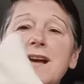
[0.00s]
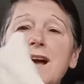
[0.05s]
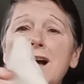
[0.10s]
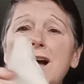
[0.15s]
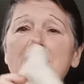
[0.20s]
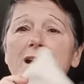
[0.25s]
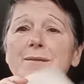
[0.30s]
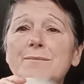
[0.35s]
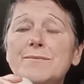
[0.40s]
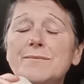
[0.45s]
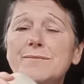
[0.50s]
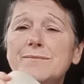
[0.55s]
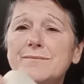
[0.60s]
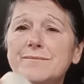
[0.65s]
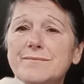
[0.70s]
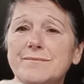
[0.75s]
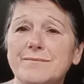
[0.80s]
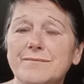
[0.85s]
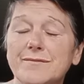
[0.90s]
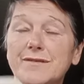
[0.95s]
Um,
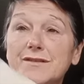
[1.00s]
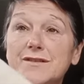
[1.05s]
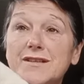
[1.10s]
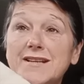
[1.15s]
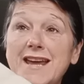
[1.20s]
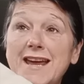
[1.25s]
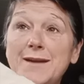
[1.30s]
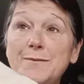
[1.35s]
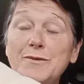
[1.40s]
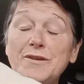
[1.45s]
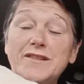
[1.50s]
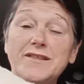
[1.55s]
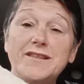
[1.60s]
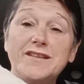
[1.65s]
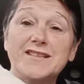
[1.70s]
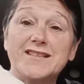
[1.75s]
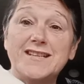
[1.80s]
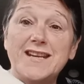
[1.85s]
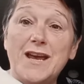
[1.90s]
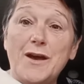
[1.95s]
came with the
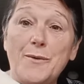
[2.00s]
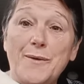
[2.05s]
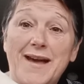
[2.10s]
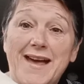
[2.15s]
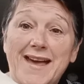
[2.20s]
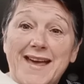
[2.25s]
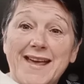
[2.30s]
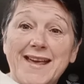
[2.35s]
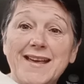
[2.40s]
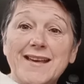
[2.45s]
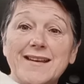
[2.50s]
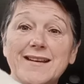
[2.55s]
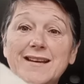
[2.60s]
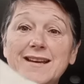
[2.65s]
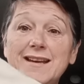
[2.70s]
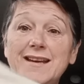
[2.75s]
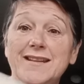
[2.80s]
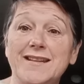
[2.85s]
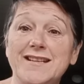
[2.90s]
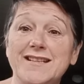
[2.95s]
COA,
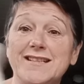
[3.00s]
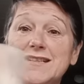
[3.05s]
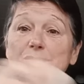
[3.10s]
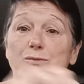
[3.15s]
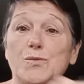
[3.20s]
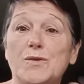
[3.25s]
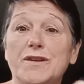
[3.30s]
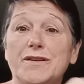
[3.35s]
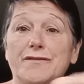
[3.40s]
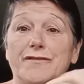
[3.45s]
and this is one